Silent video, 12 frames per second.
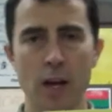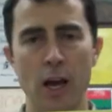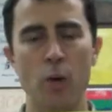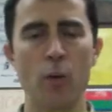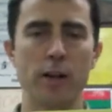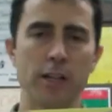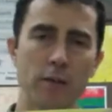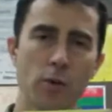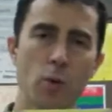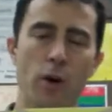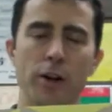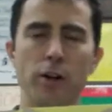And whichever
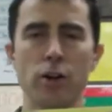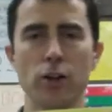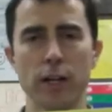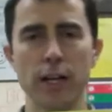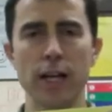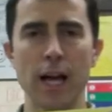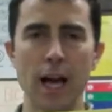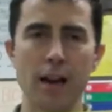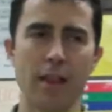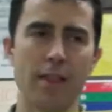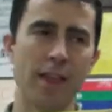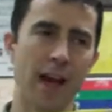one you're looking
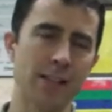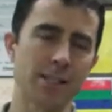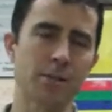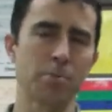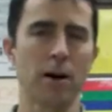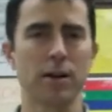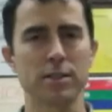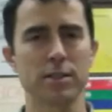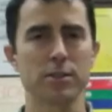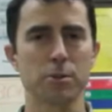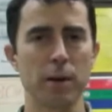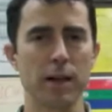at, that's the
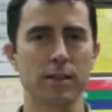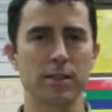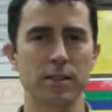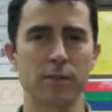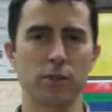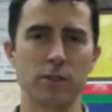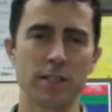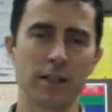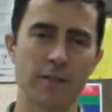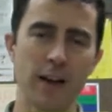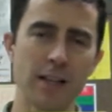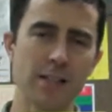positive space. If you see a
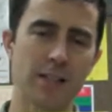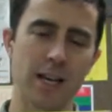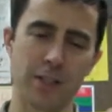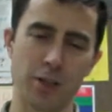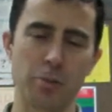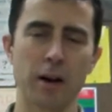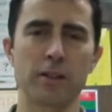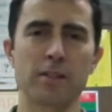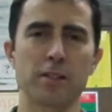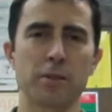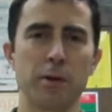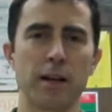vase, that's your
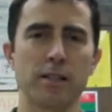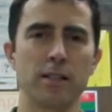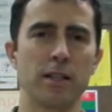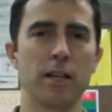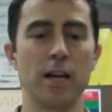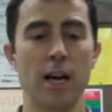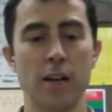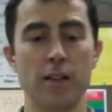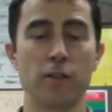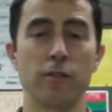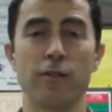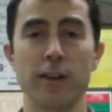positive space, and the
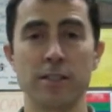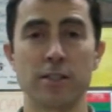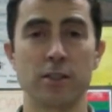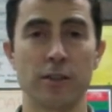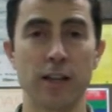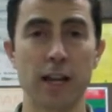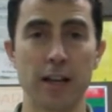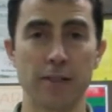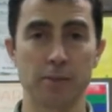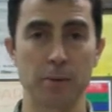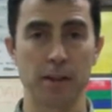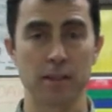2 faces are the
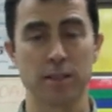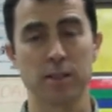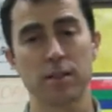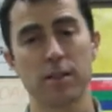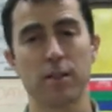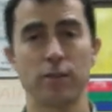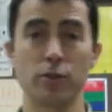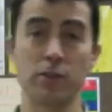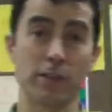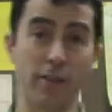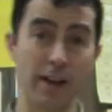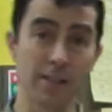negative space. If you
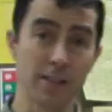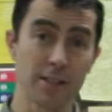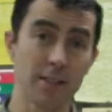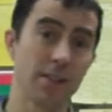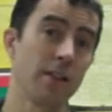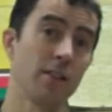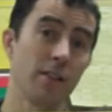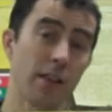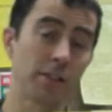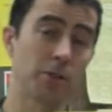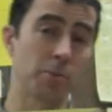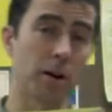see faces, then
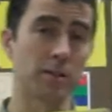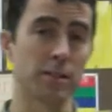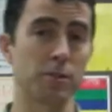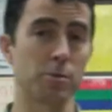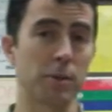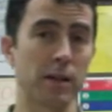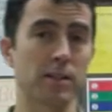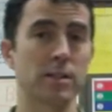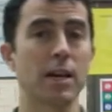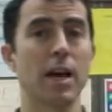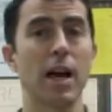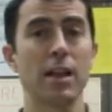that's your positive space,
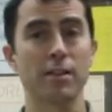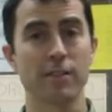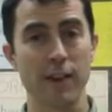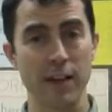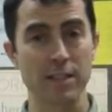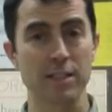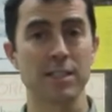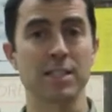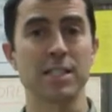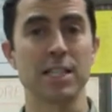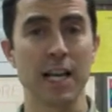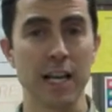and the vase is
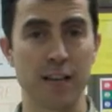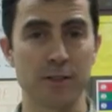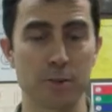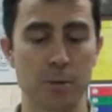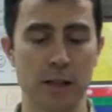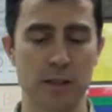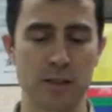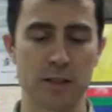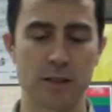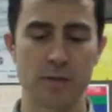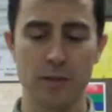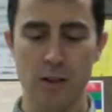the negative space.
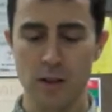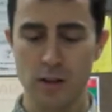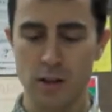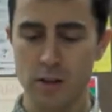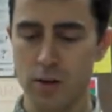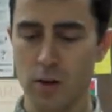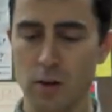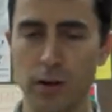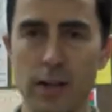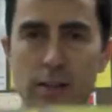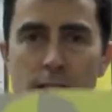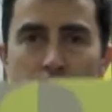So we
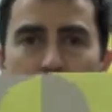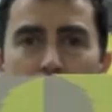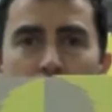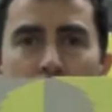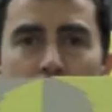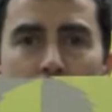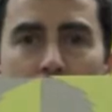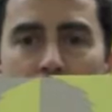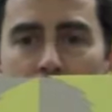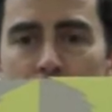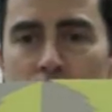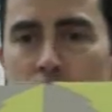got several different kinds
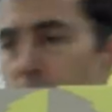here.